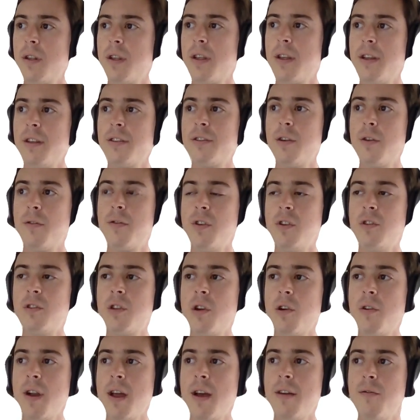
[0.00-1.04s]
So if you
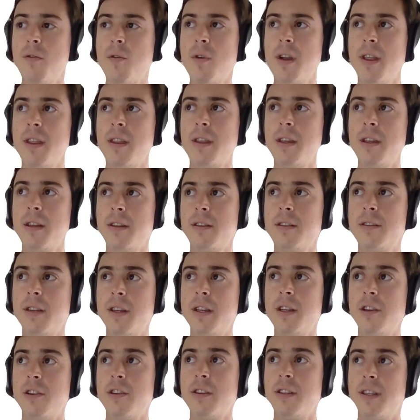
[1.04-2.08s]
don't have one of these
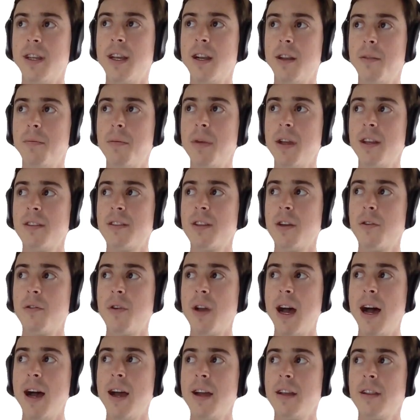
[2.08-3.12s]
in your database, I would
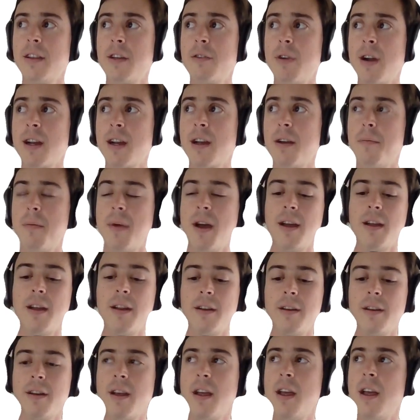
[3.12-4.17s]
highly
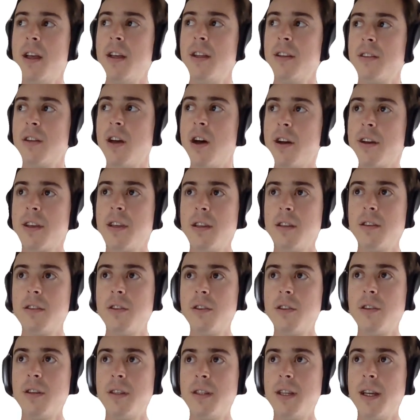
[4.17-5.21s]
recommend talking to
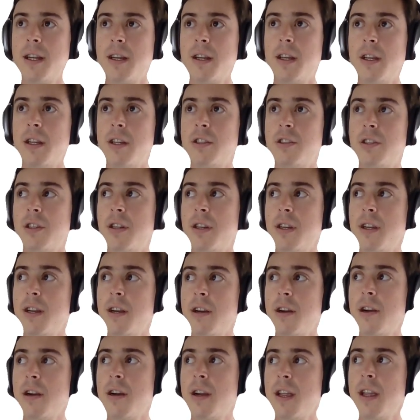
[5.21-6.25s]
your data
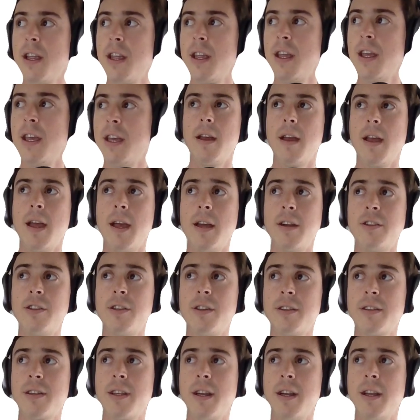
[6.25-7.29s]
engineer and
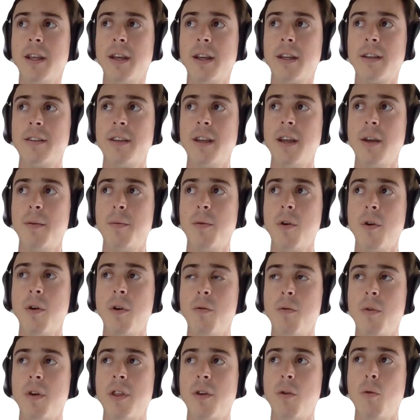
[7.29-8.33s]
just getting a
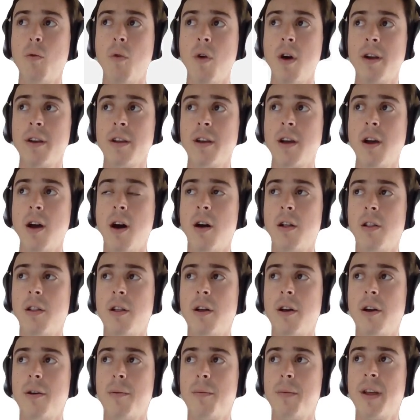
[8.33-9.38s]
table with 1
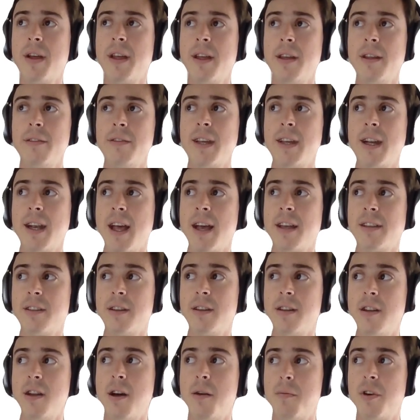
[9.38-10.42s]
column that has
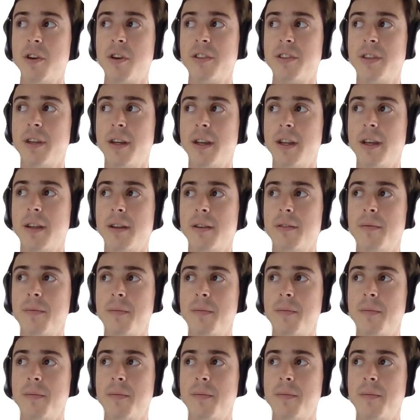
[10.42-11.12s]
numbers in it.